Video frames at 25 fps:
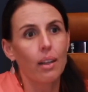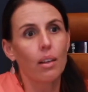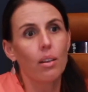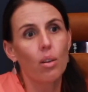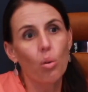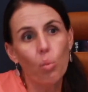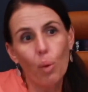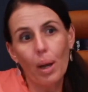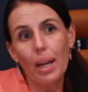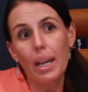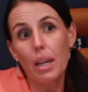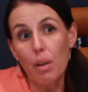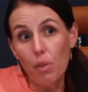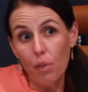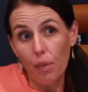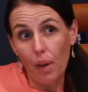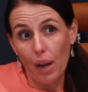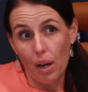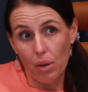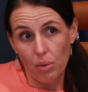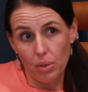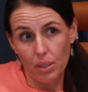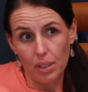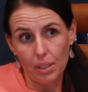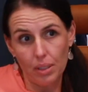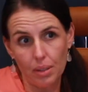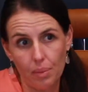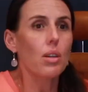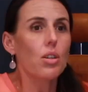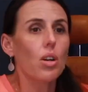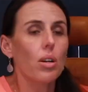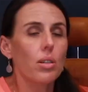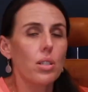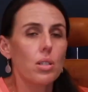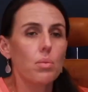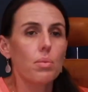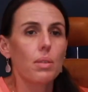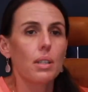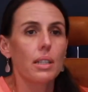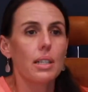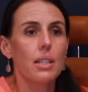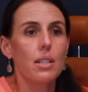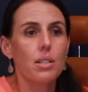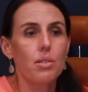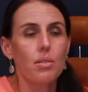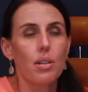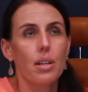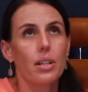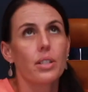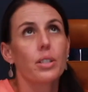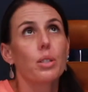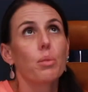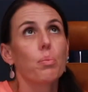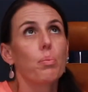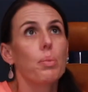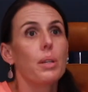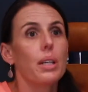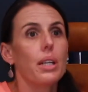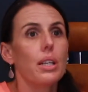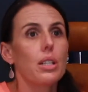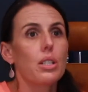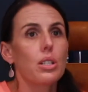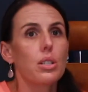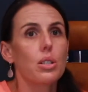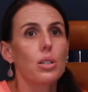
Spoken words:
the way he found it. The doctor will instruct you, please